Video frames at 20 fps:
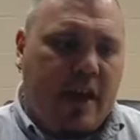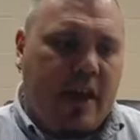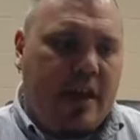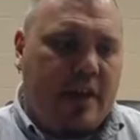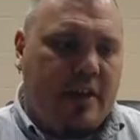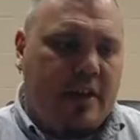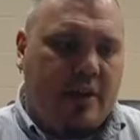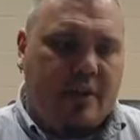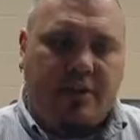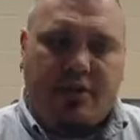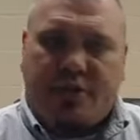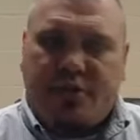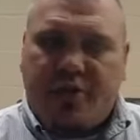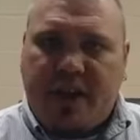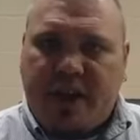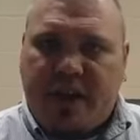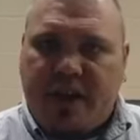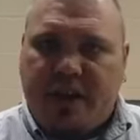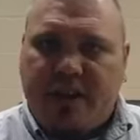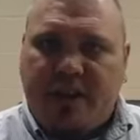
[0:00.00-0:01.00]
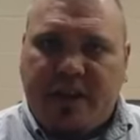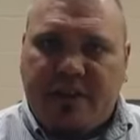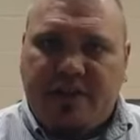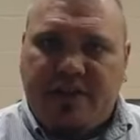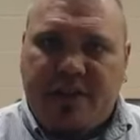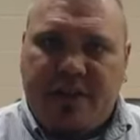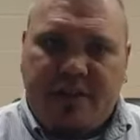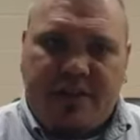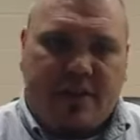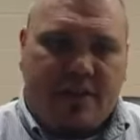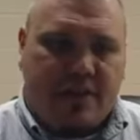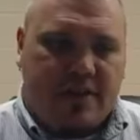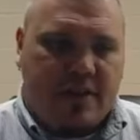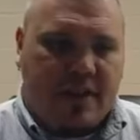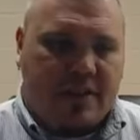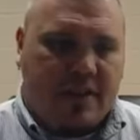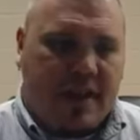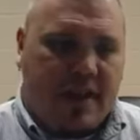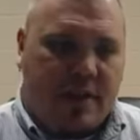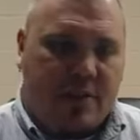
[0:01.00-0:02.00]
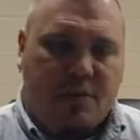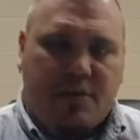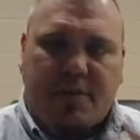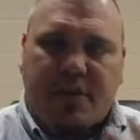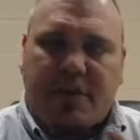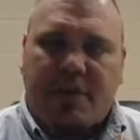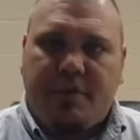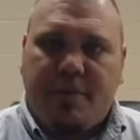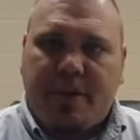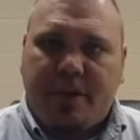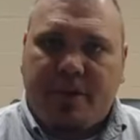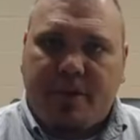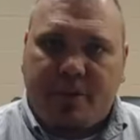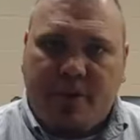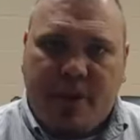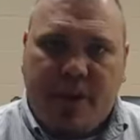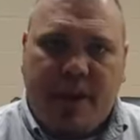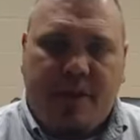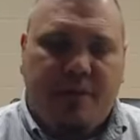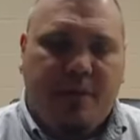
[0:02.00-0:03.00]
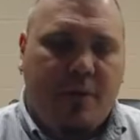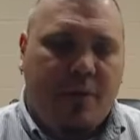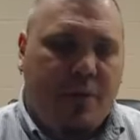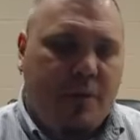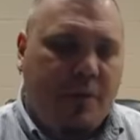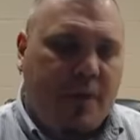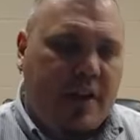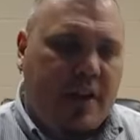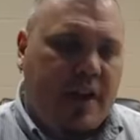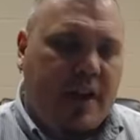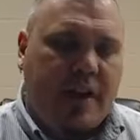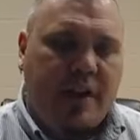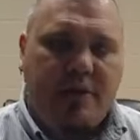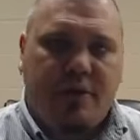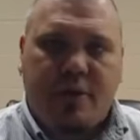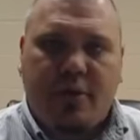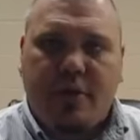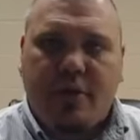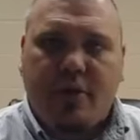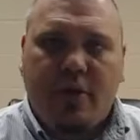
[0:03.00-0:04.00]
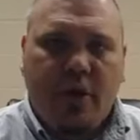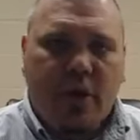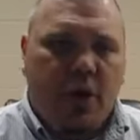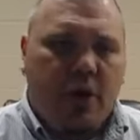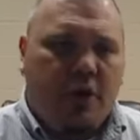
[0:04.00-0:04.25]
and understanding that Jesus said that he was going to be in the grave for 3 days, you know,